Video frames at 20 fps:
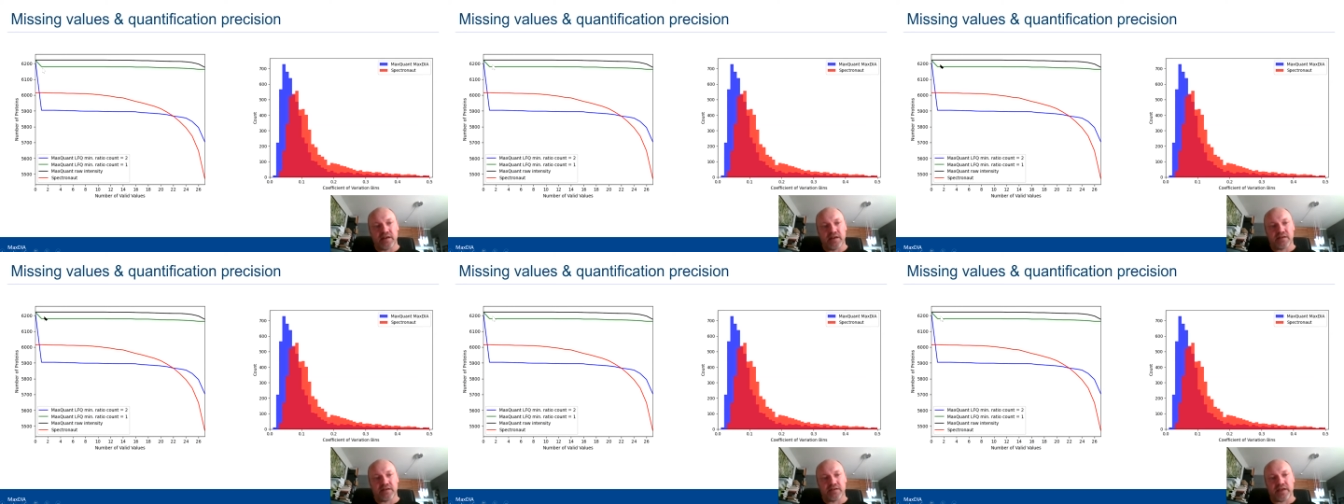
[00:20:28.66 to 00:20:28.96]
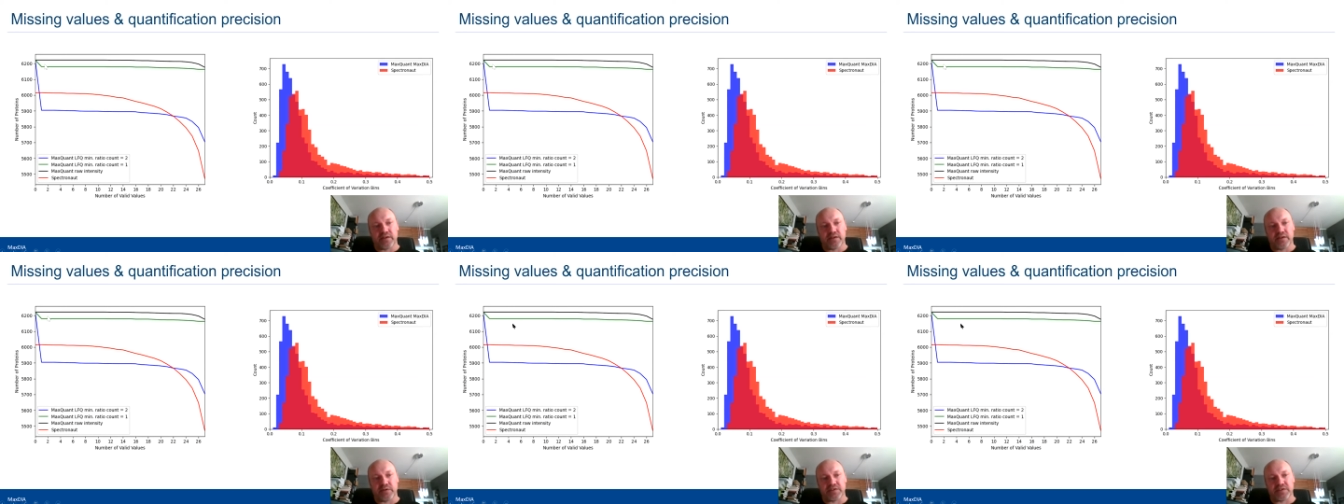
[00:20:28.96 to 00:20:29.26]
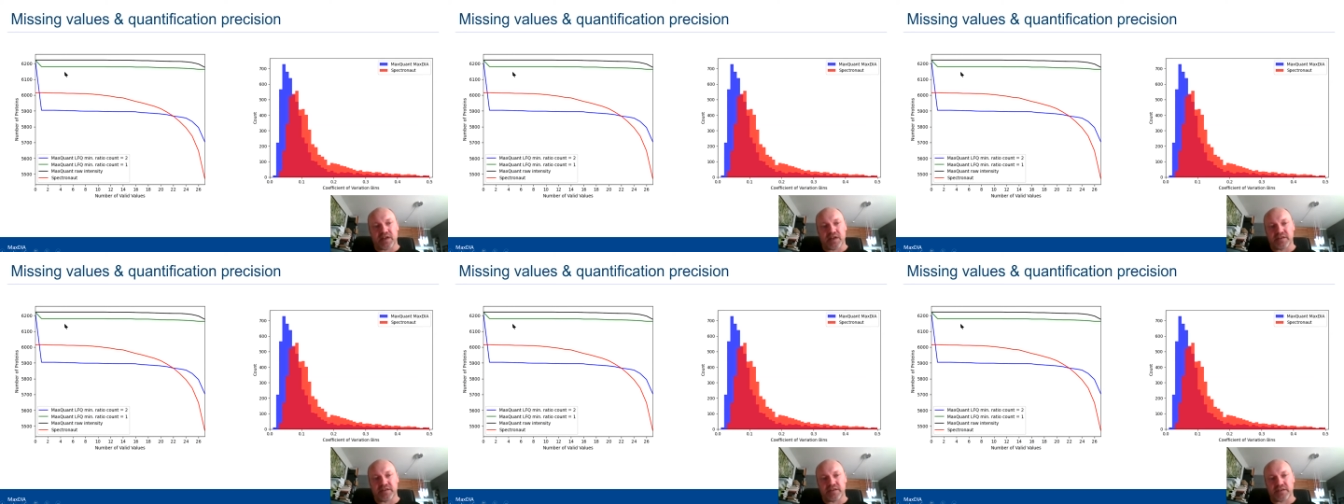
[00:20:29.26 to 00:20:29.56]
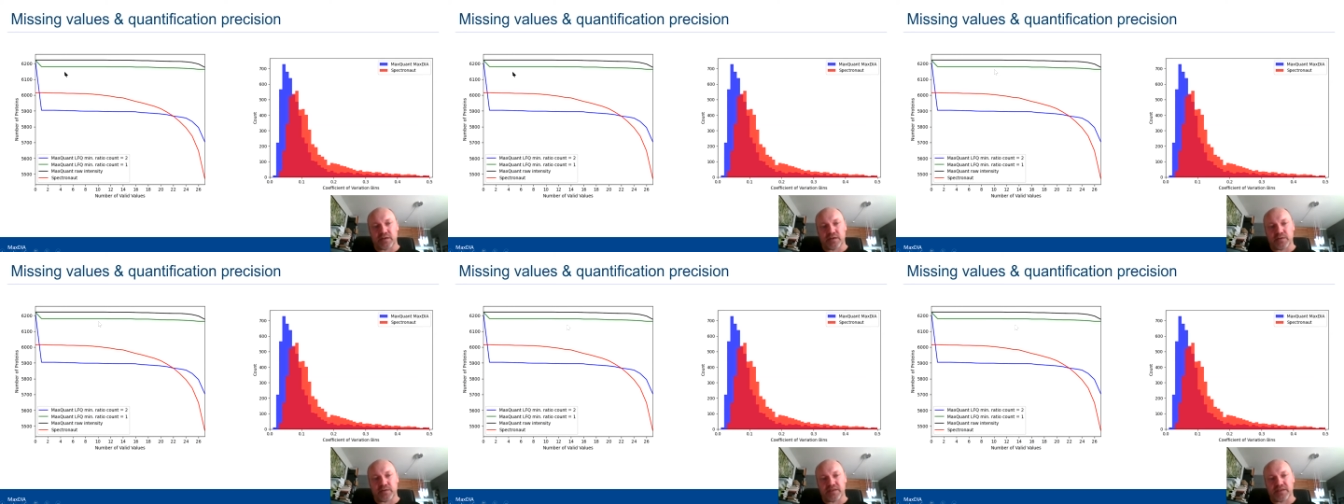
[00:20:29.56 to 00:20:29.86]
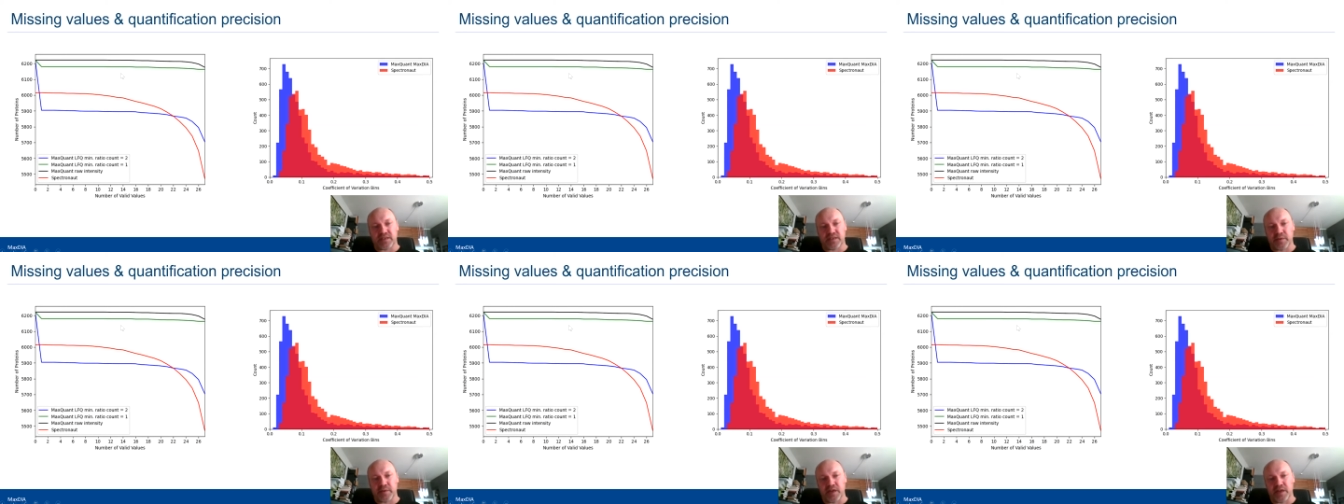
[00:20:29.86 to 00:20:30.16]
then the result's actually quite
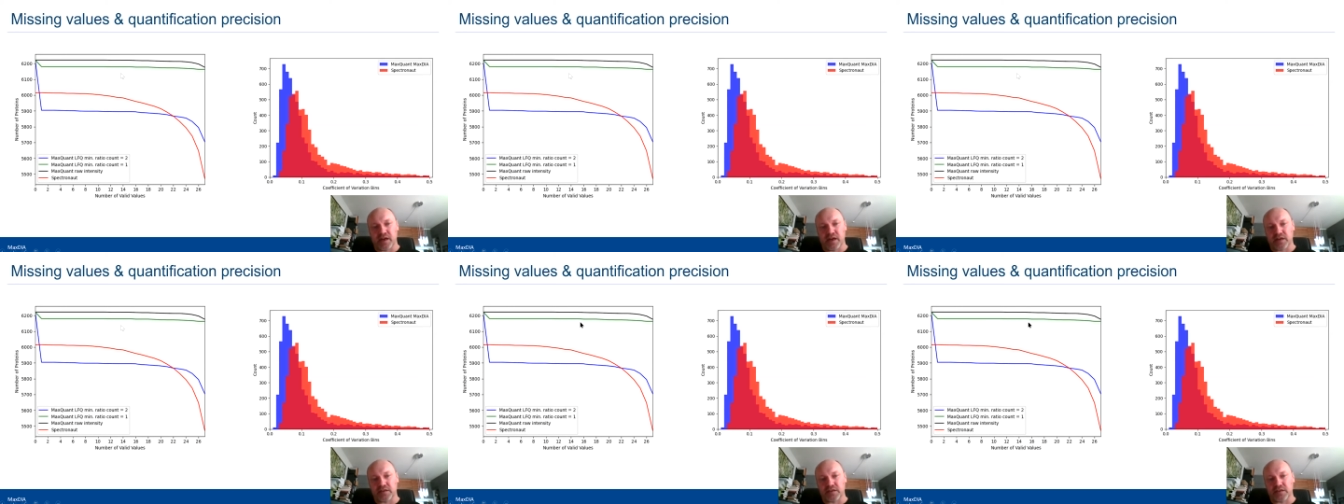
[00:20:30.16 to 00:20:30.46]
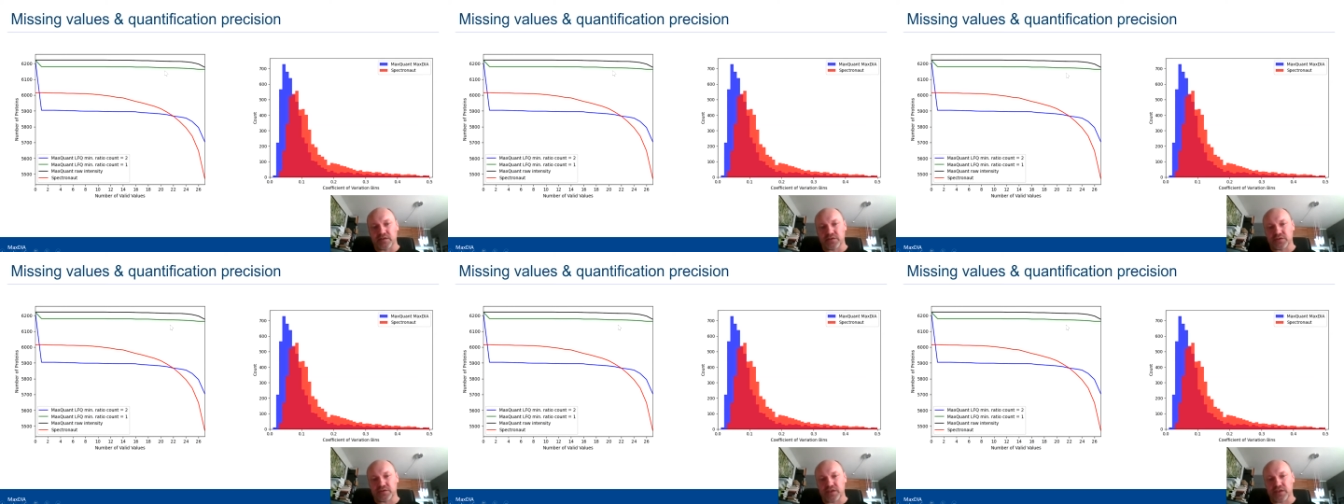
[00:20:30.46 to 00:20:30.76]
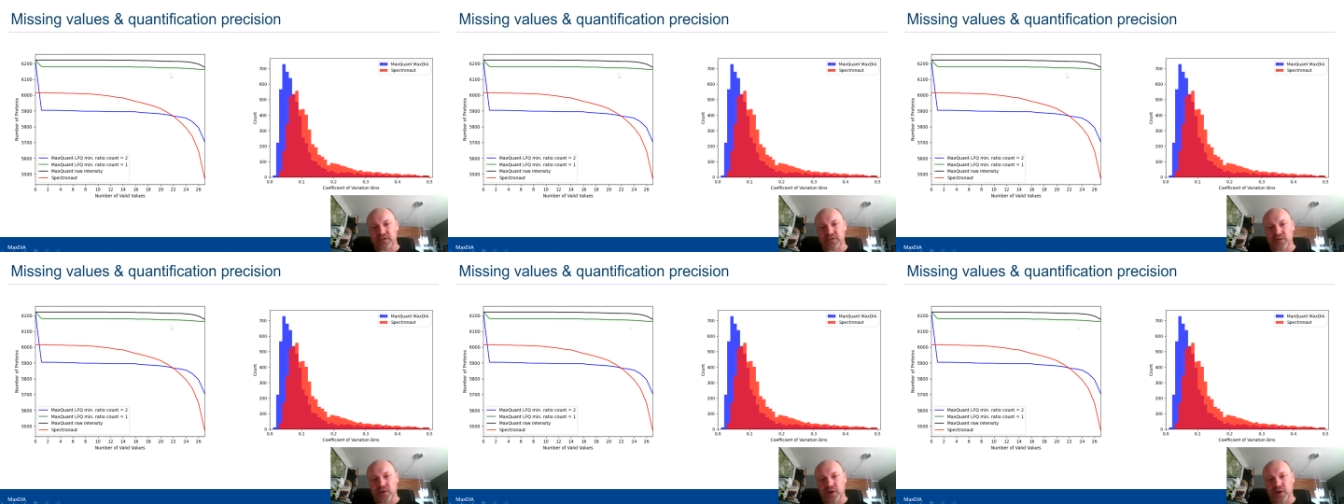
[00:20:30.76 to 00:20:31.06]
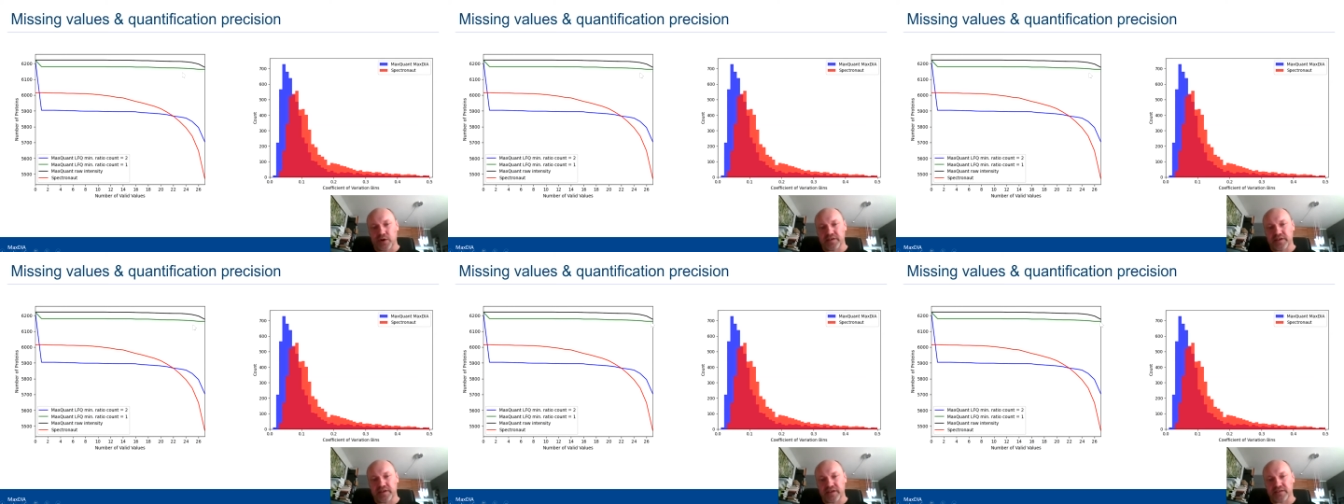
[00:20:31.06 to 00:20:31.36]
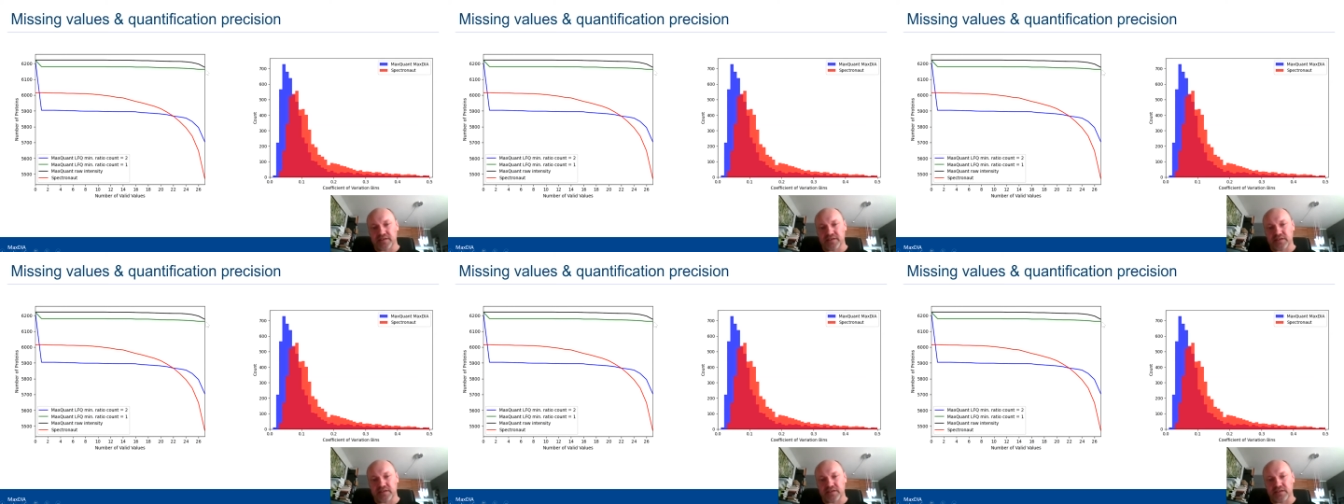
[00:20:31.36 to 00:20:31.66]
similar to just raw
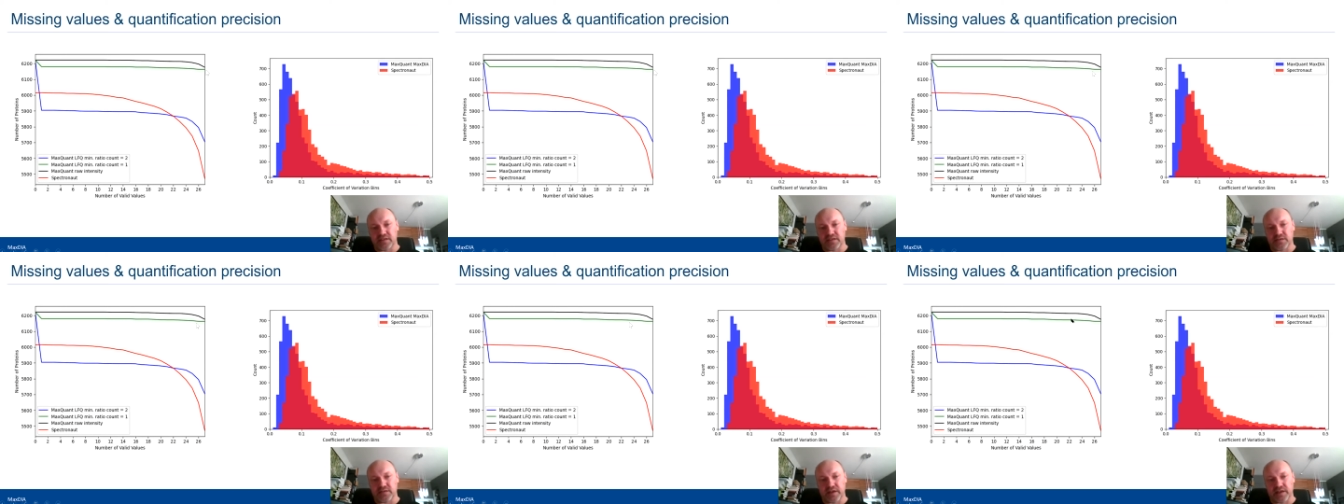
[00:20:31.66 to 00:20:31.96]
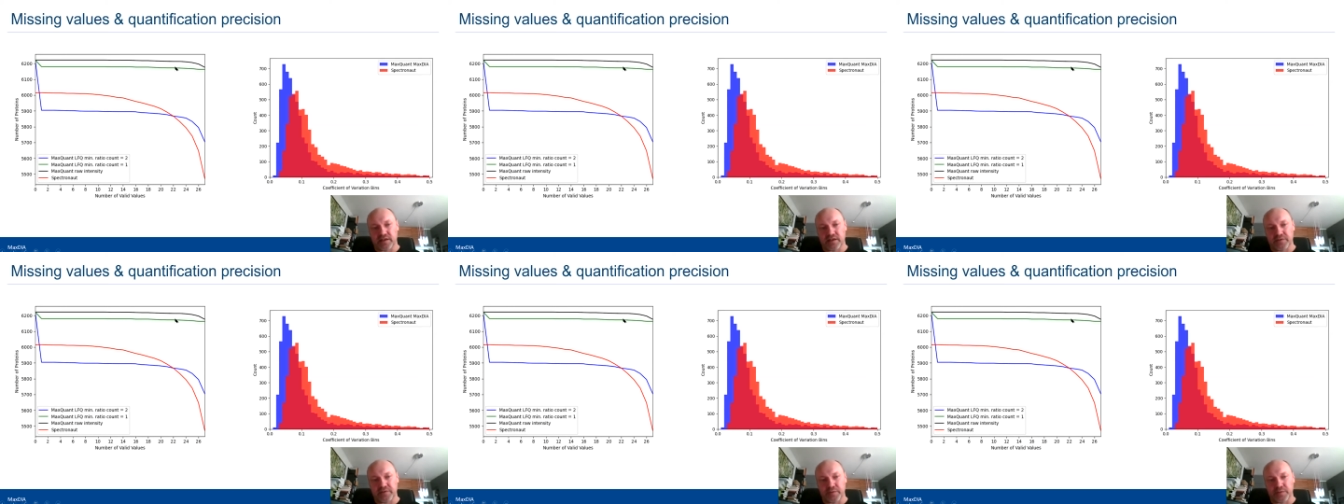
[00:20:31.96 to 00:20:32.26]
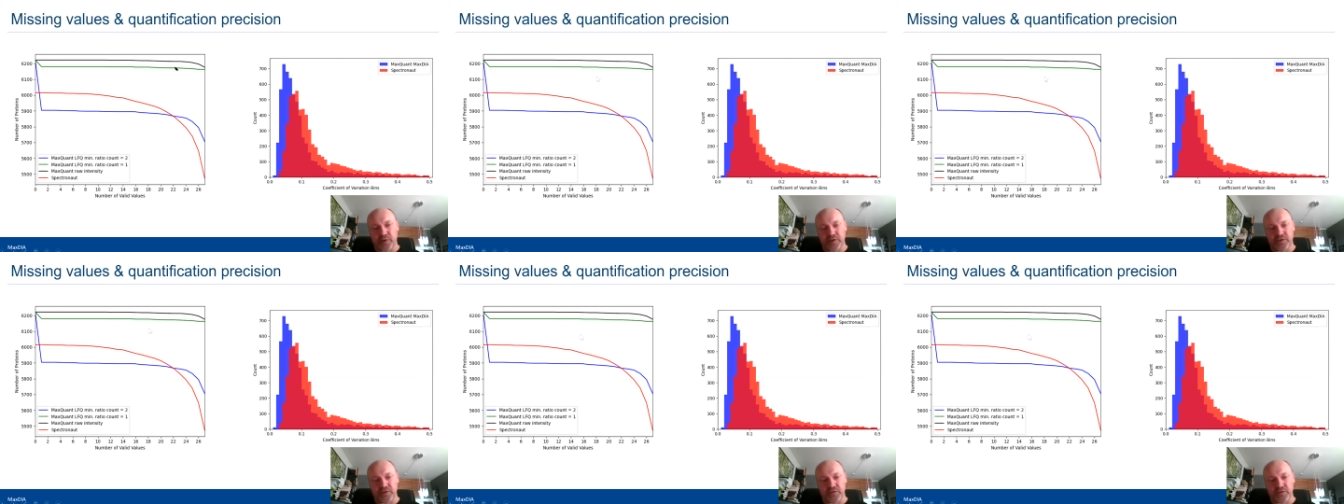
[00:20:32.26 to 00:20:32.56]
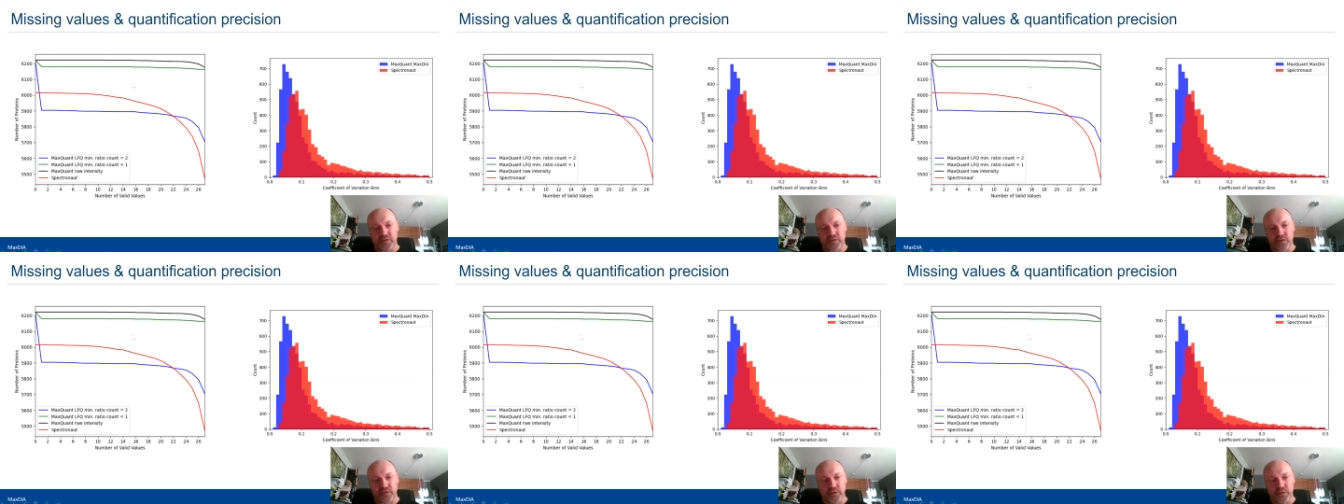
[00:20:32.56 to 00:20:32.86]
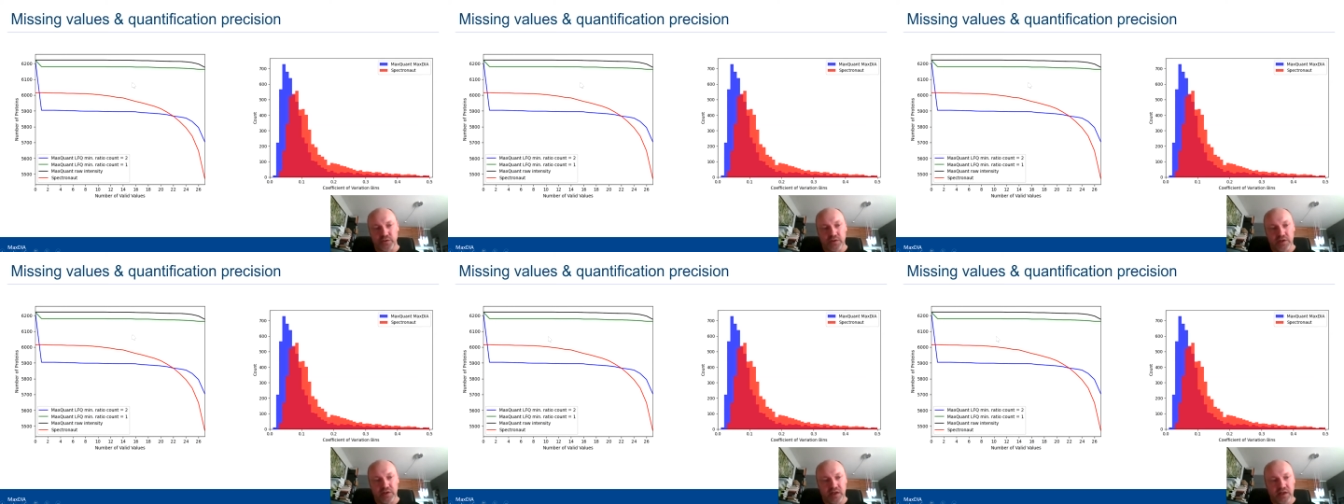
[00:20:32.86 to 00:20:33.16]
intensities, right? And if you put it to
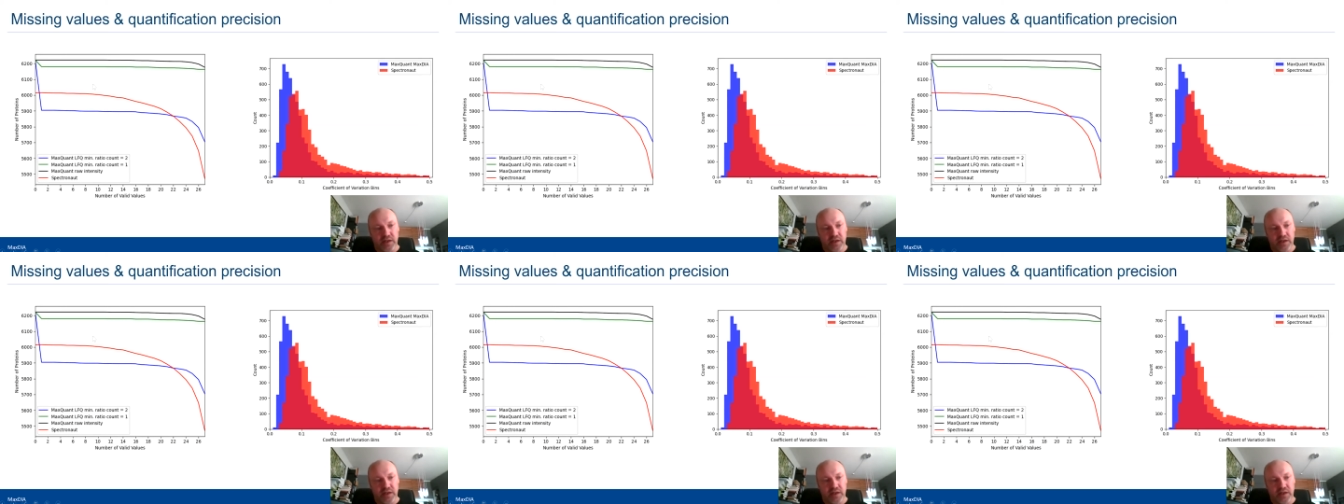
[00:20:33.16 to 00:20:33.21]
2,